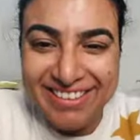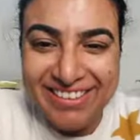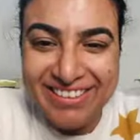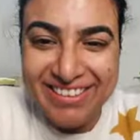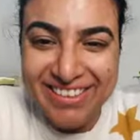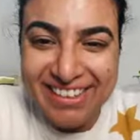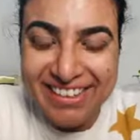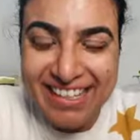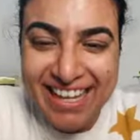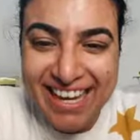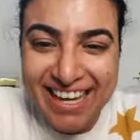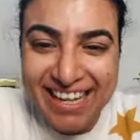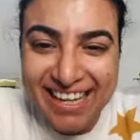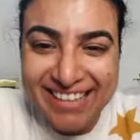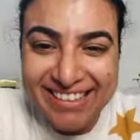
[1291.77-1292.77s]
Got
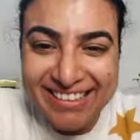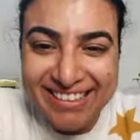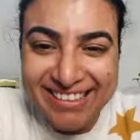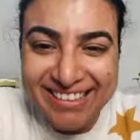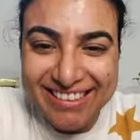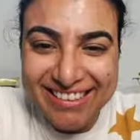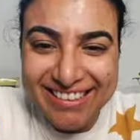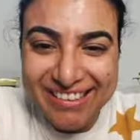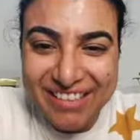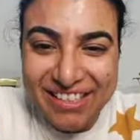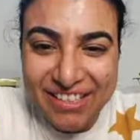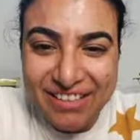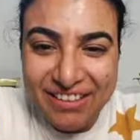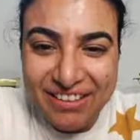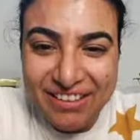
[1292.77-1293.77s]
that.
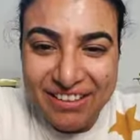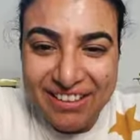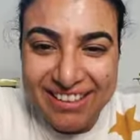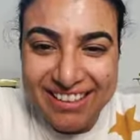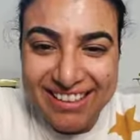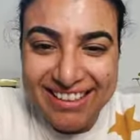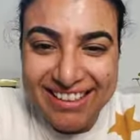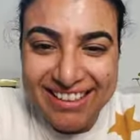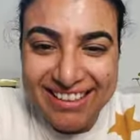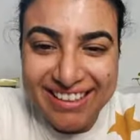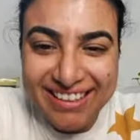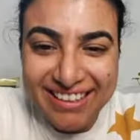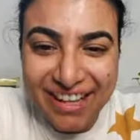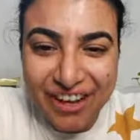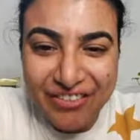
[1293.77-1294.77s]

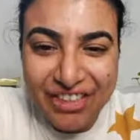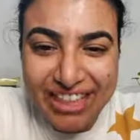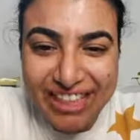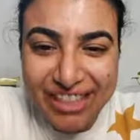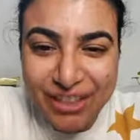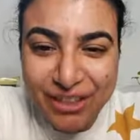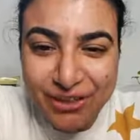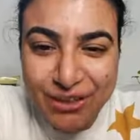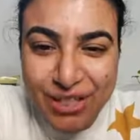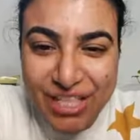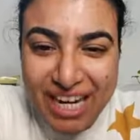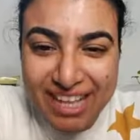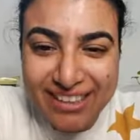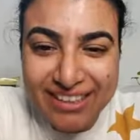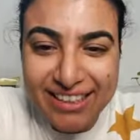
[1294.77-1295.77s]
Nidhi, Kaveri, you've
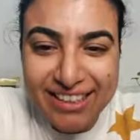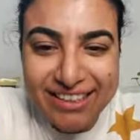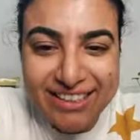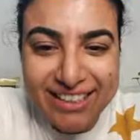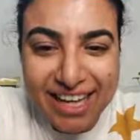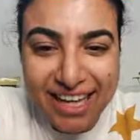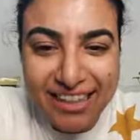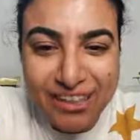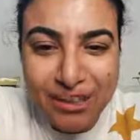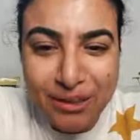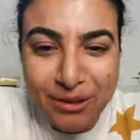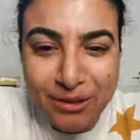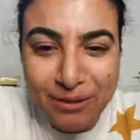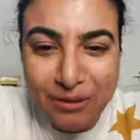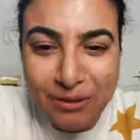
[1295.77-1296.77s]
shared this. Thank
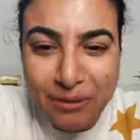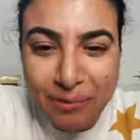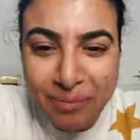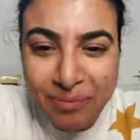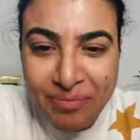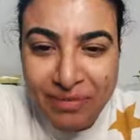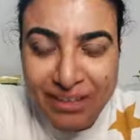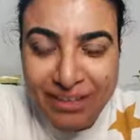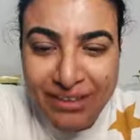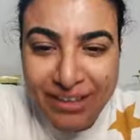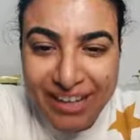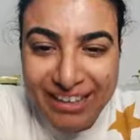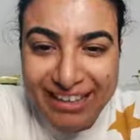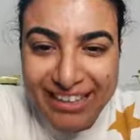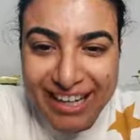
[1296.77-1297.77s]
you.
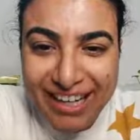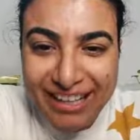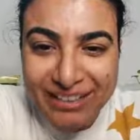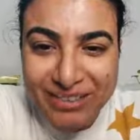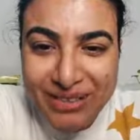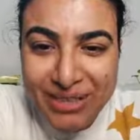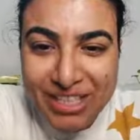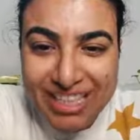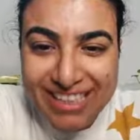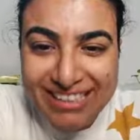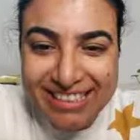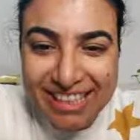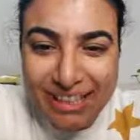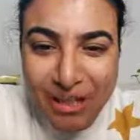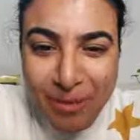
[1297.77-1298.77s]
Got that. Usha is
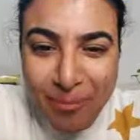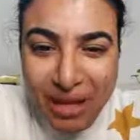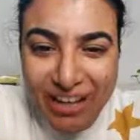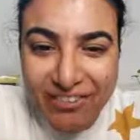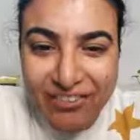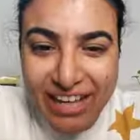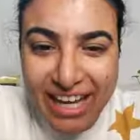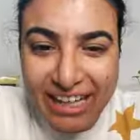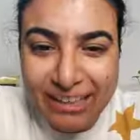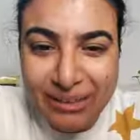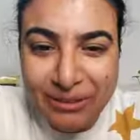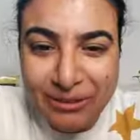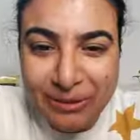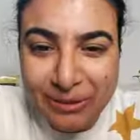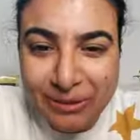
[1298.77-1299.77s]
taking back
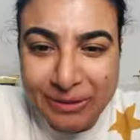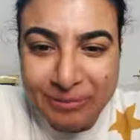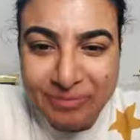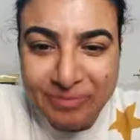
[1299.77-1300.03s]
value.